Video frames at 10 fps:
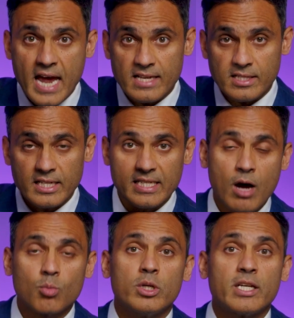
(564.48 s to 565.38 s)
has a
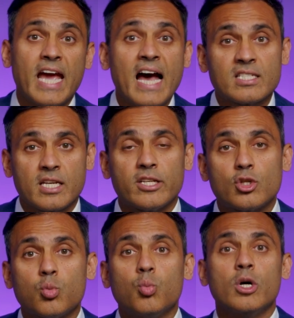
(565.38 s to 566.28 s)
downward cascade
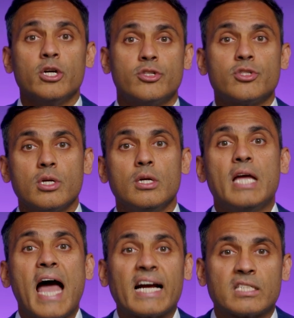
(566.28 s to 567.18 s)
towards
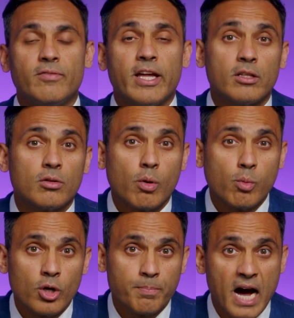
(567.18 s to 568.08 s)
activating the
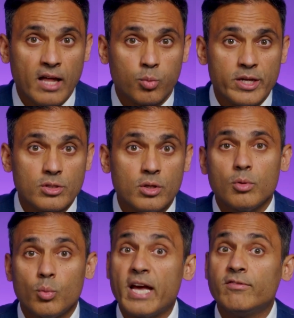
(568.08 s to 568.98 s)
reward pathways.
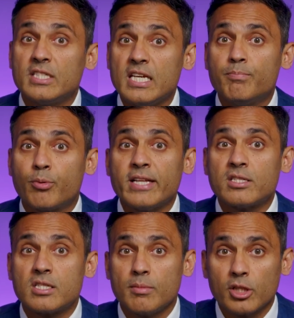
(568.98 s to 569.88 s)
We have deep brain
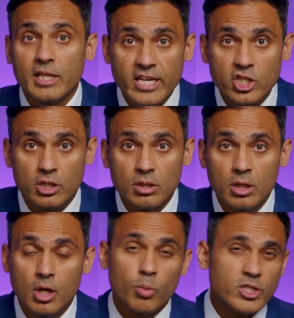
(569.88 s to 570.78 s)
stimulation,
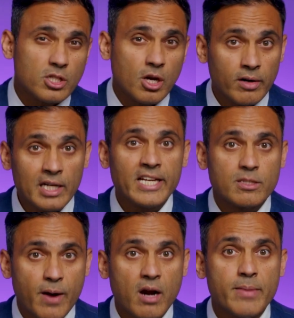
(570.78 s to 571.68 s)
which is currently
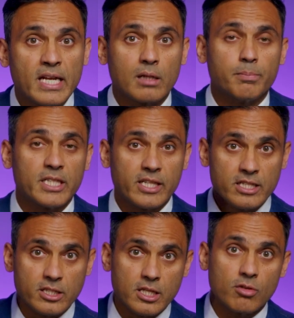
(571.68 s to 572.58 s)
experimental, but
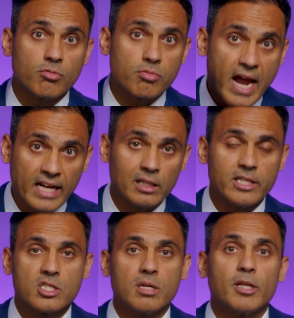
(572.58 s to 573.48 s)
can directly
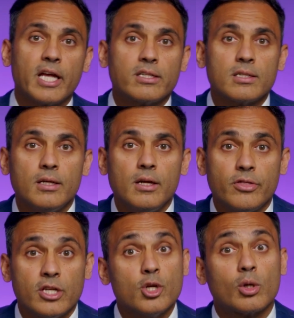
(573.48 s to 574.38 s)
stimulate
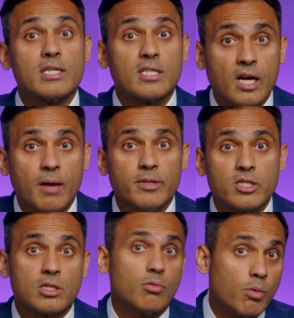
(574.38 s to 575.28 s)
the nucleus
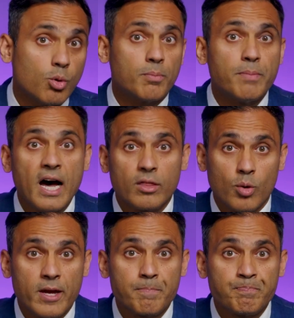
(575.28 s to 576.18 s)
accumbens, the reward pathway.